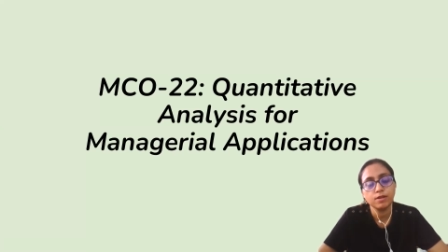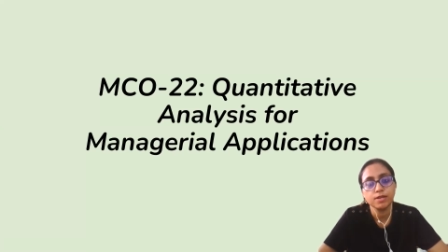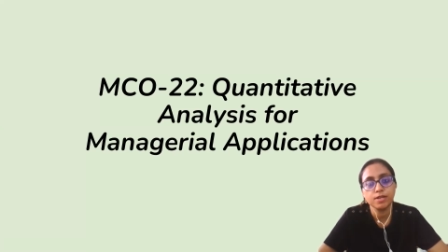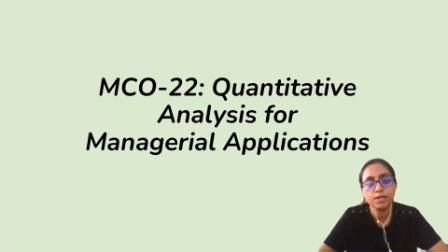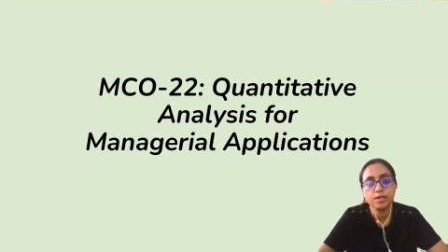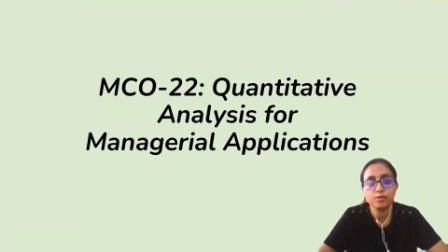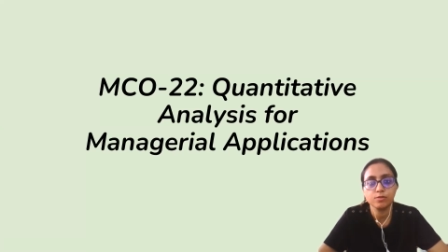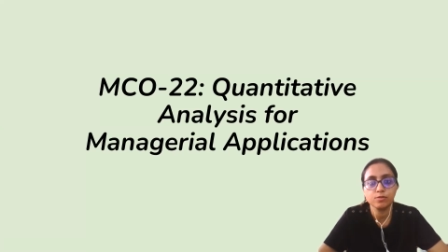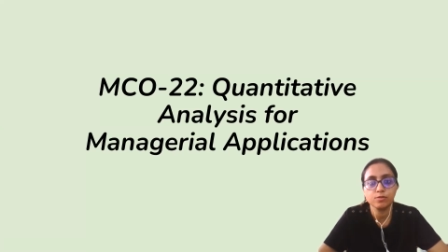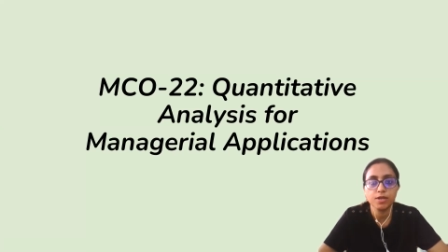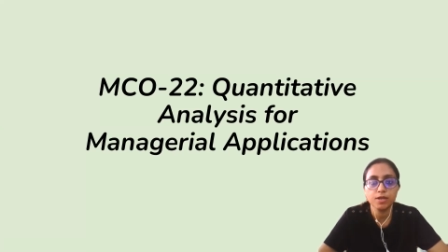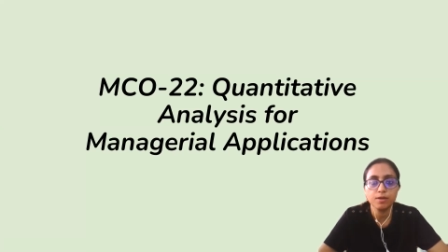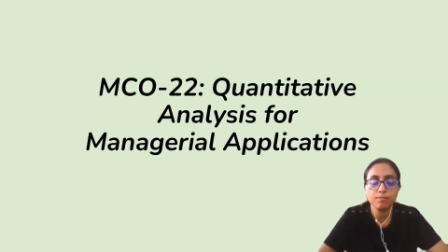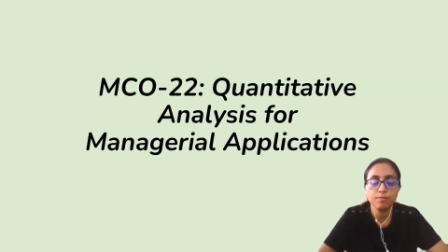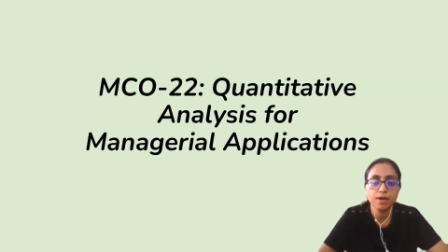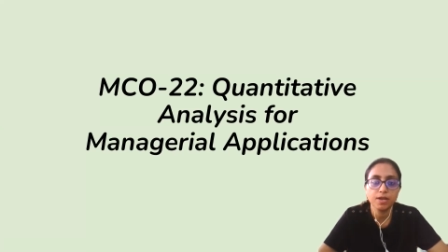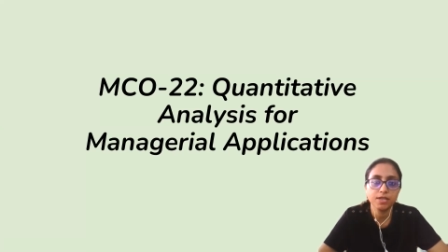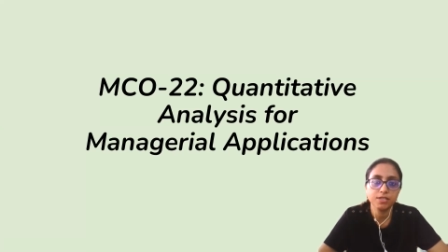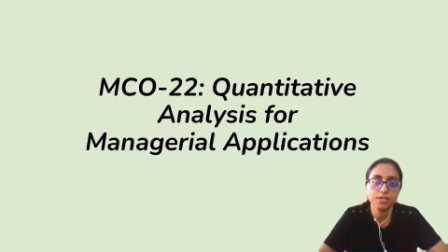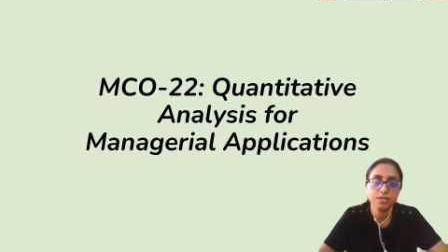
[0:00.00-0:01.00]
day-to-day
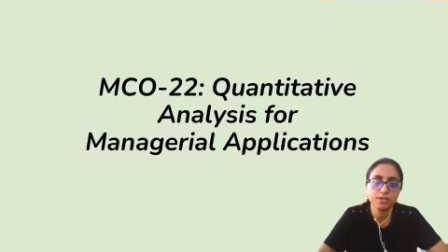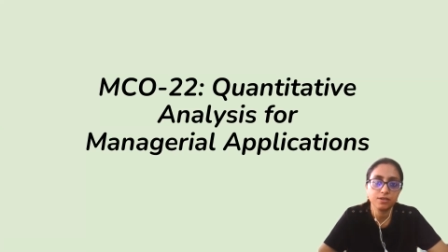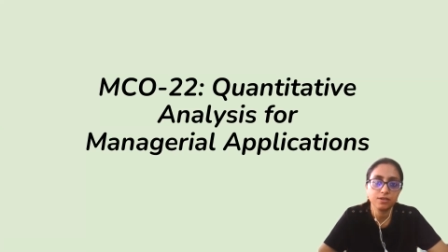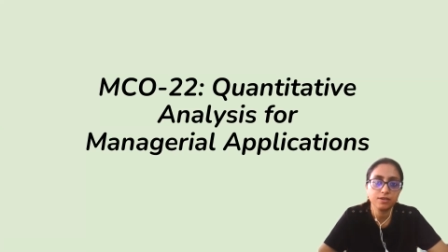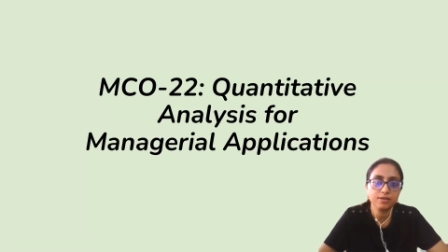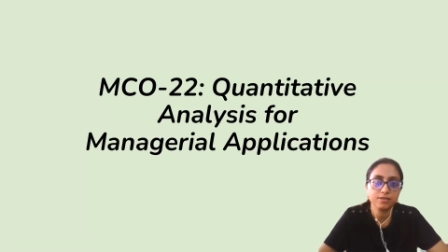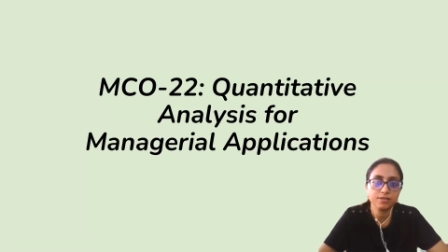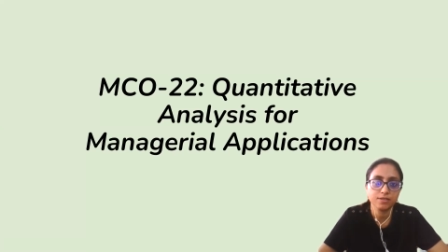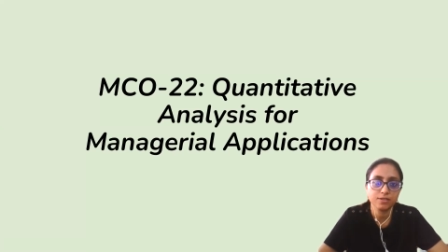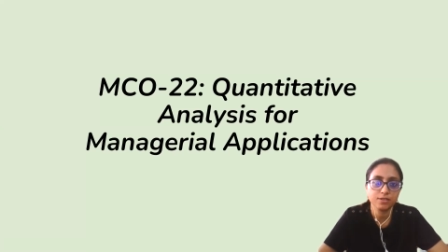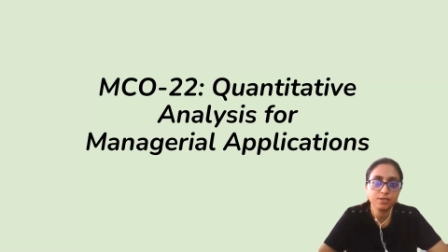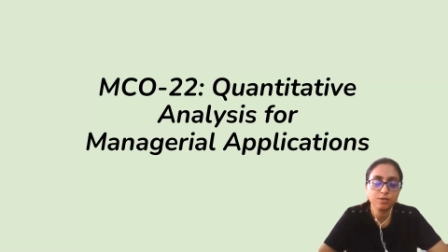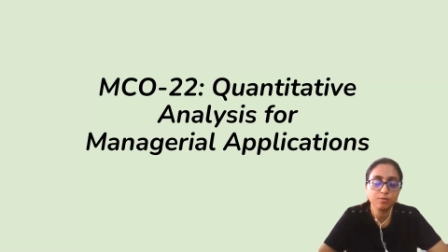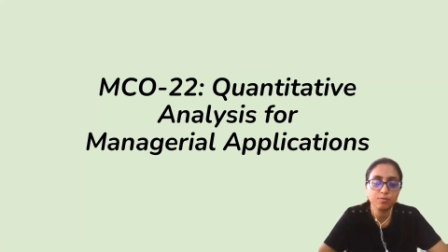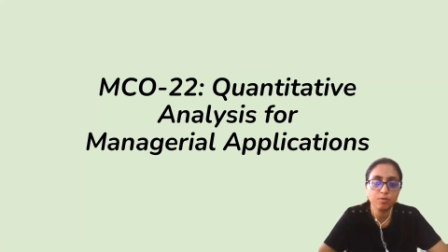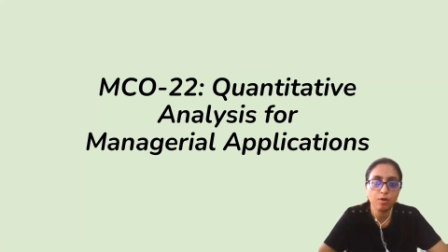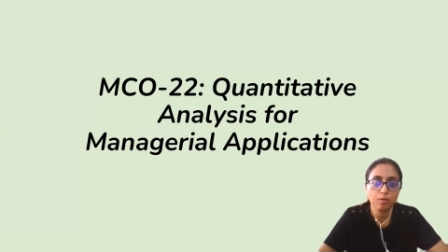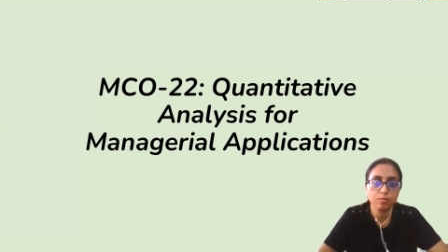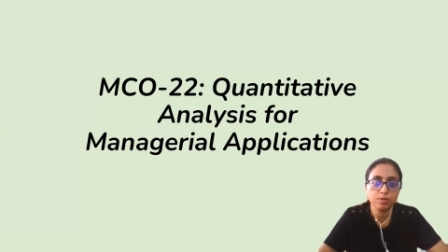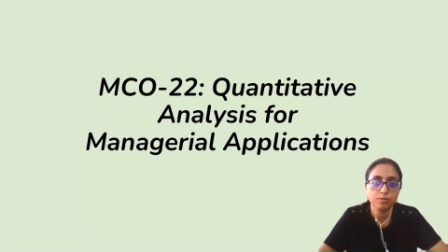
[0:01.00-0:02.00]
managerial decision
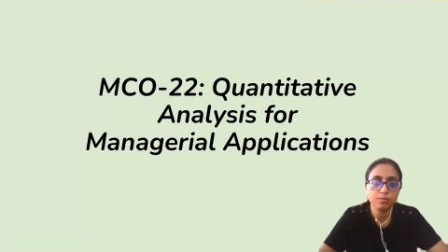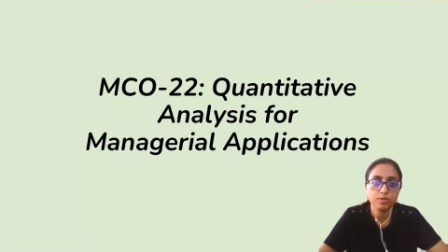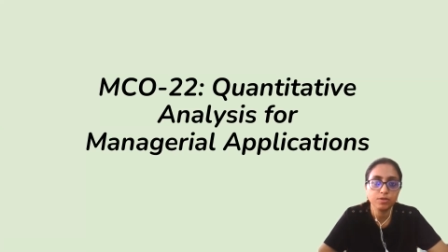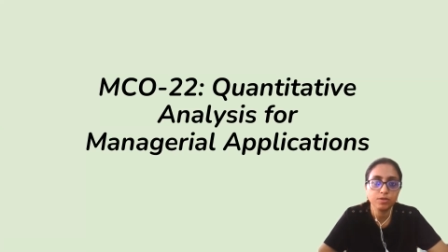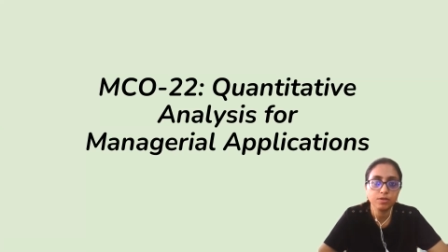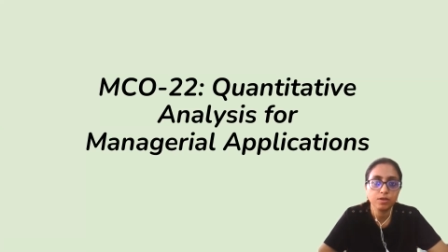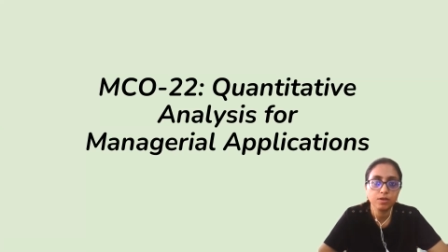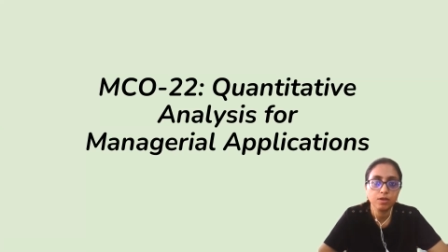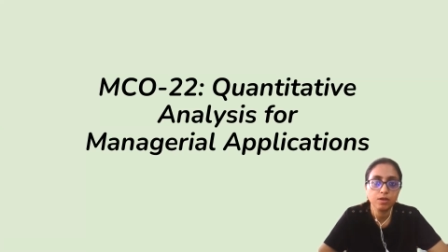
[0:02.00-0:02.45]
problems.